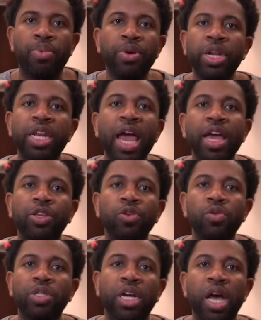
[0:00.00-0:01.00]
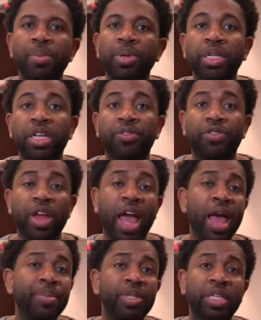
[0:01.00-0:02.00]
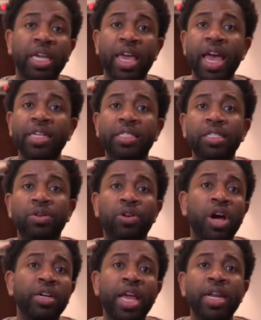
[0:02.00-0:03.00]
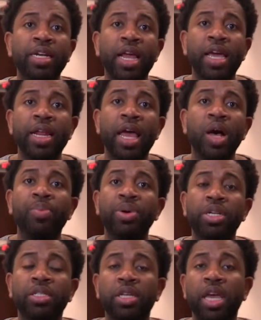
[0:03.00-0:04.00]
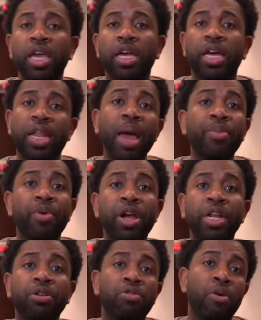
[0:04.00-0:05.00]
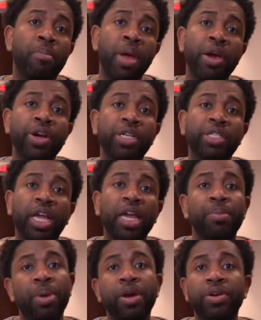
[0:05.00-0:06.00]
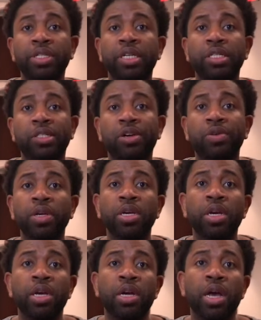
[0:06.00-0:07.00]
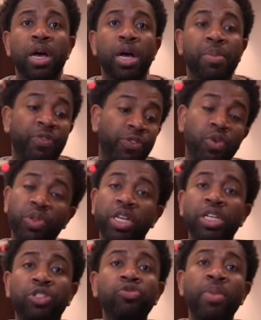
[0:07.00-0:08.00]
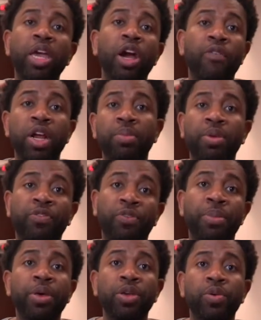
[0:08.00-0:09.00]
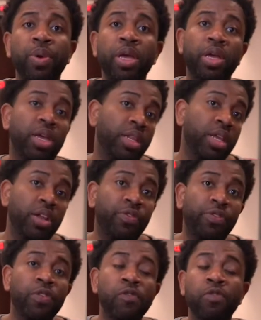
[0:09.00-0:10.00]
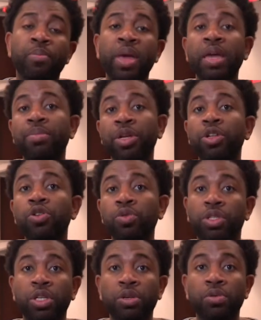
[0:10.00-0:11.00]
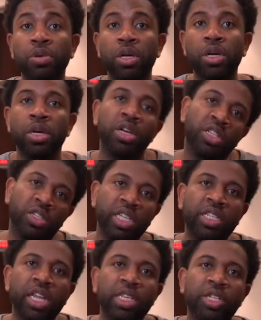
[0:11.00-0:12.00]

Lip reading: Brittney and I use a couple of different apps and gadgets on our day-to-day to help us in collaborating on marriage and parenting Zoe. A few of these you may already be familiar with, and then a few of them may be new to you. So let's get